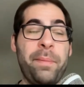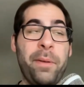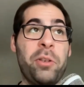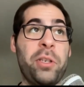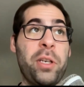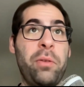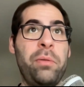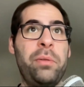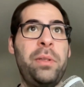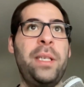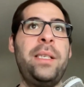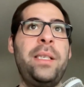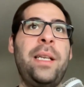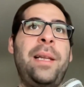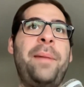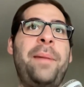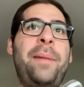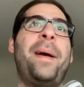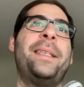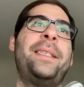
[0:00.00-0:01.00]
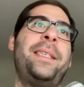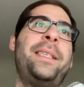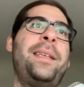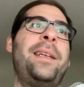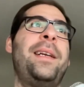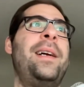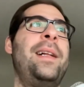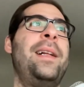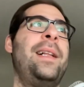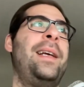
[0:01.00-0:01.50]
Because I could easily
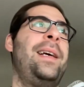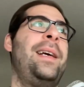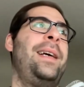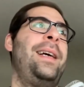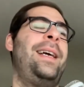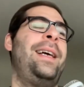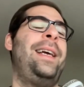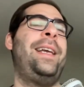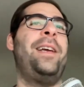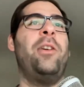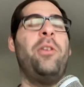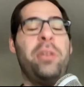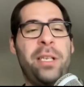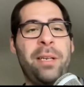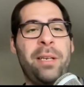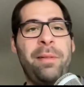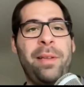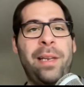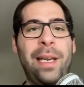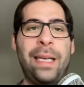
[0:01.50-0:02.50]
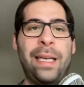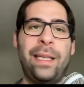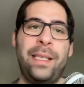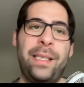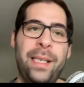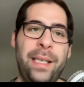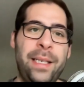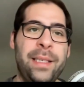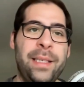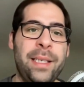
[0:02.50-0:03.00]
imagine, something like
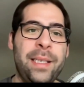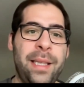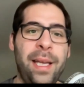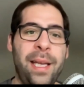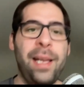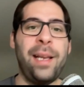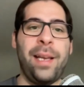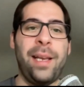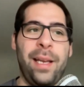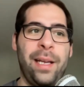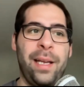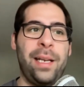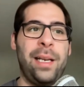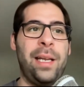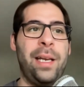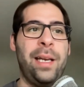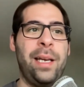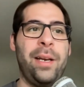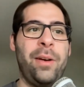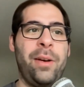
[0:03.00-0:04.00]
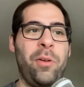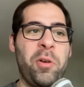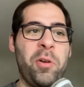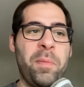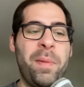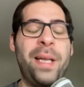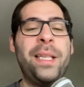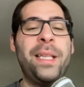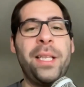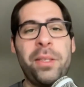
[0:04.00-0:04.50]
this existing in
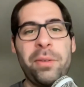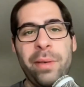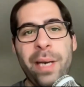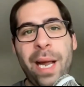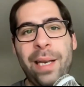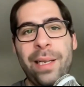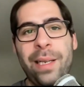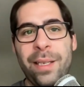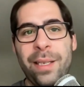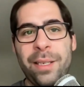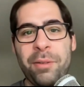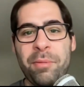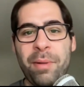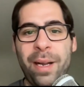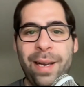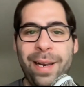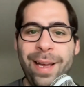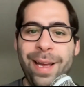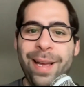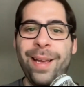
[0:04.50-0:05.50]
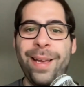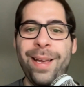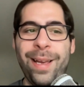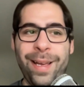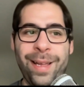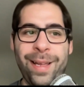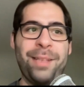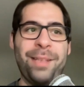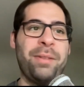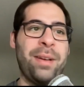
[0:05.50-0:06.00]
augmented reality as well.
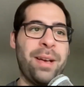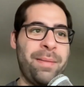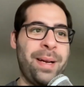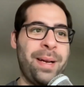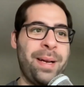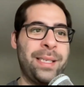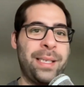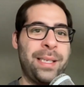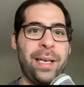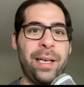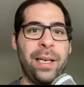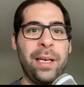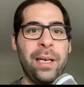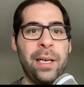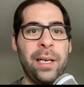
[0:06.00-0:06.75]
That's why I'm asking.